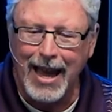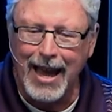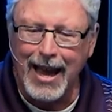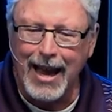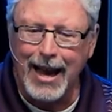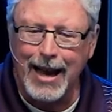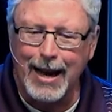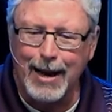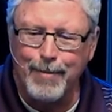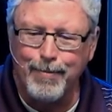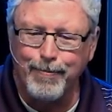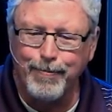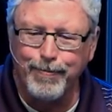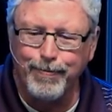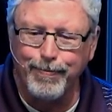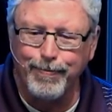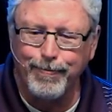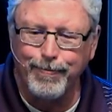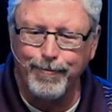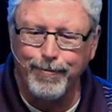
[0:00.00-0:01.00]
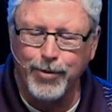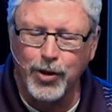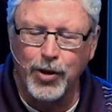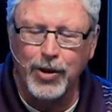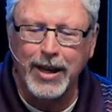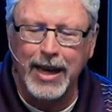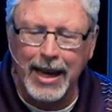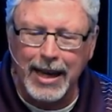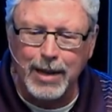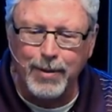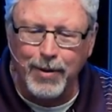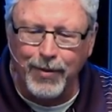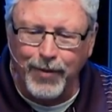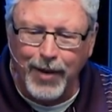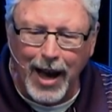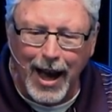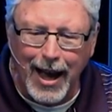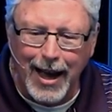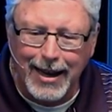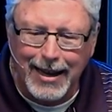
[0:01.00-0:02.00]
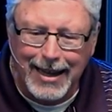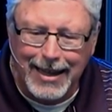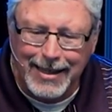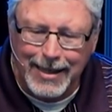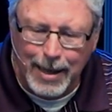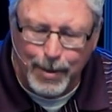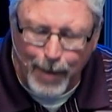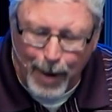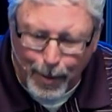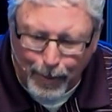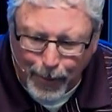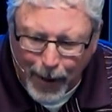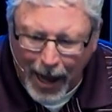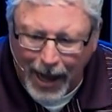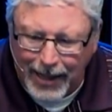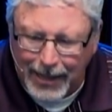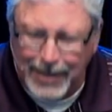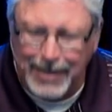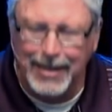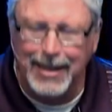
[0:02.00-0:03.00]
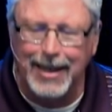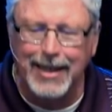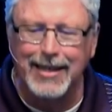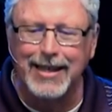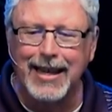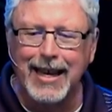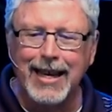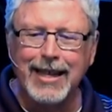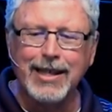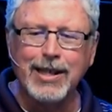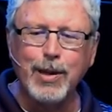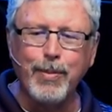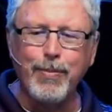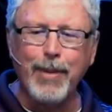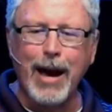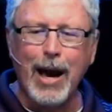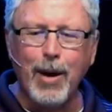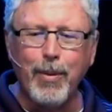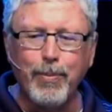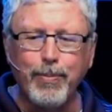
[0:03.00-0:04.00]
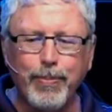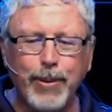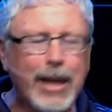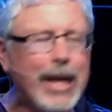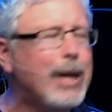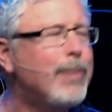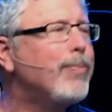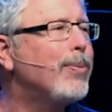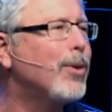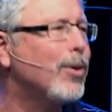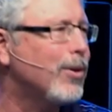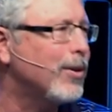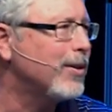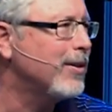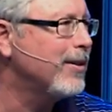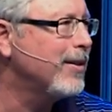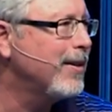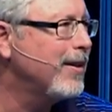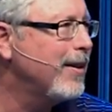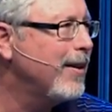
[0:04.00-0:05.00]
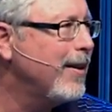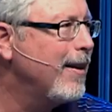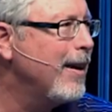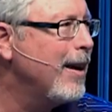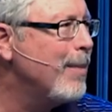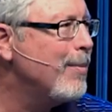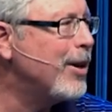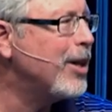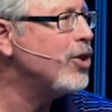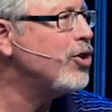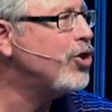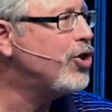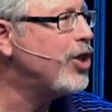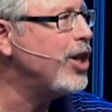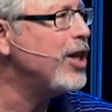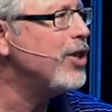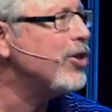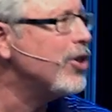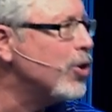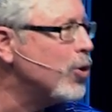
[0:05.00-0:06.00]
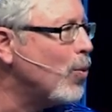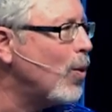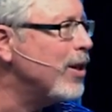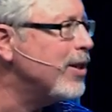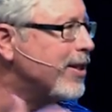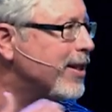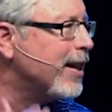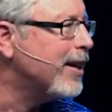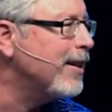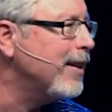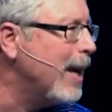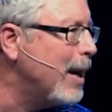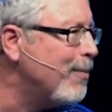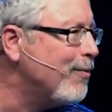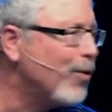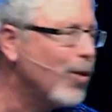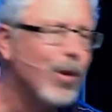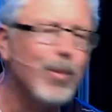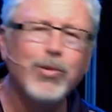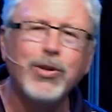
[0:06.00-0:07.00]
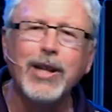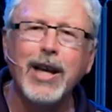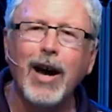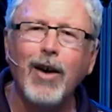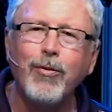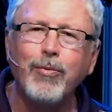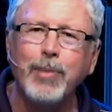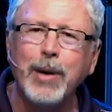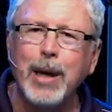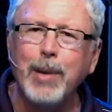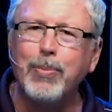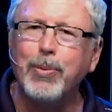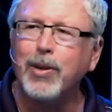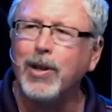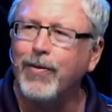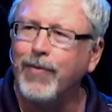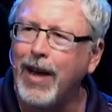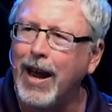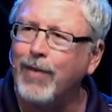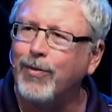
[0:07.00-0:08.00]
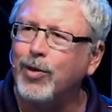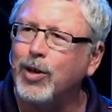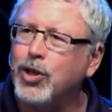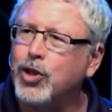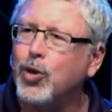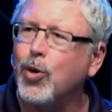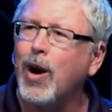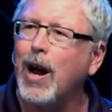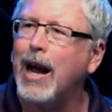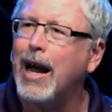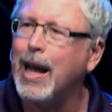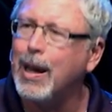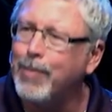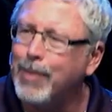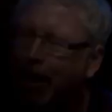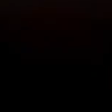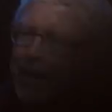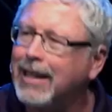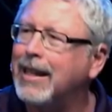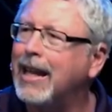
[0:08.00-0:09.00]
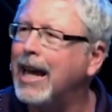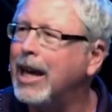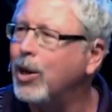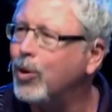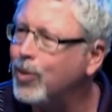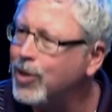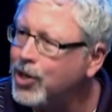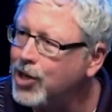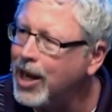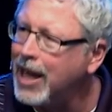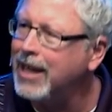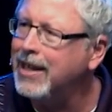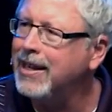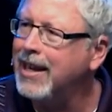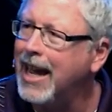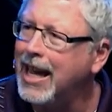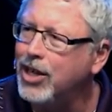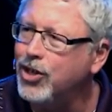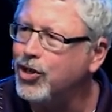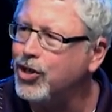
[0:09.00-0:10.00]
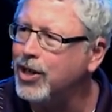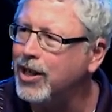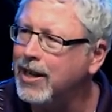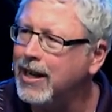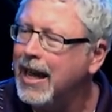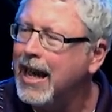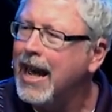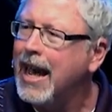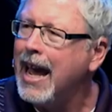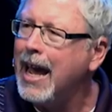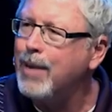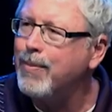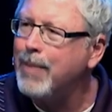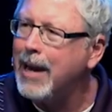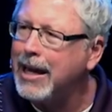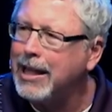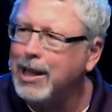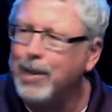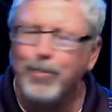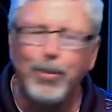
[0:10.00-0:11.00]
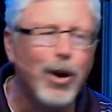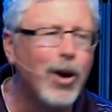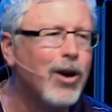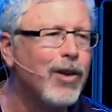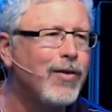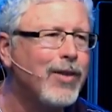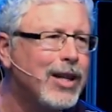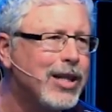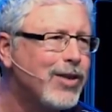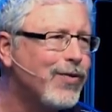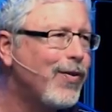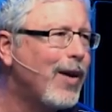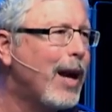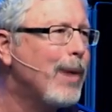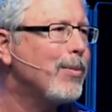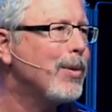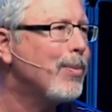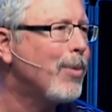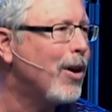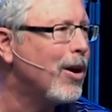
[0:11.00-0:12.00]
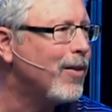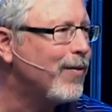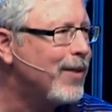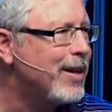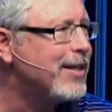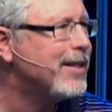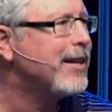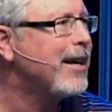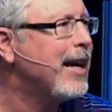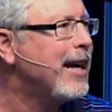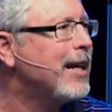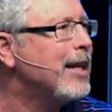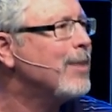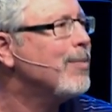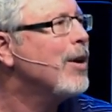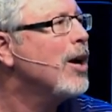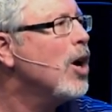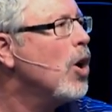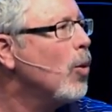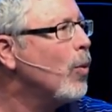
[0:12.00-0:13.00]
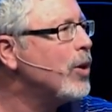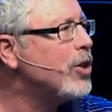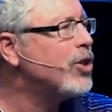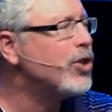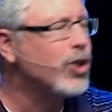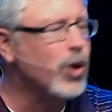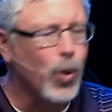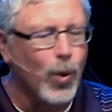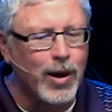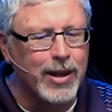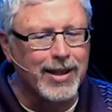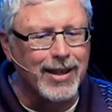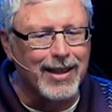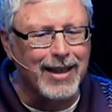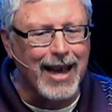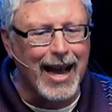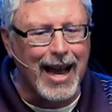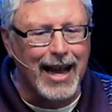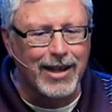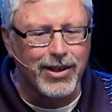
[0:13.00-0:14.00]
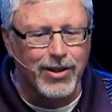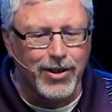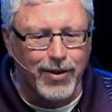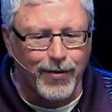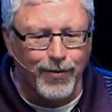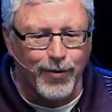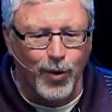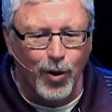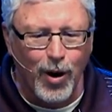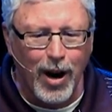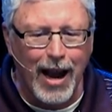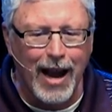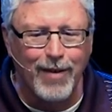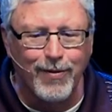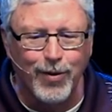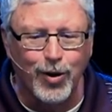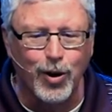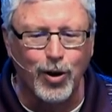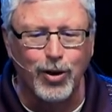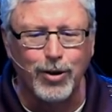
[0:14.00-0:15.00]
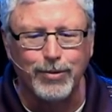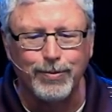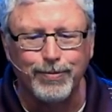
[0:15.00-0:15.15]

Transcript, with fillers: Um, so the kingdom of God isn't about politics, it's about people. Because Jesus wants to claim for himself people of every tribe and language and nation and make them part of his family, part of his kingdom, which is going to last forever.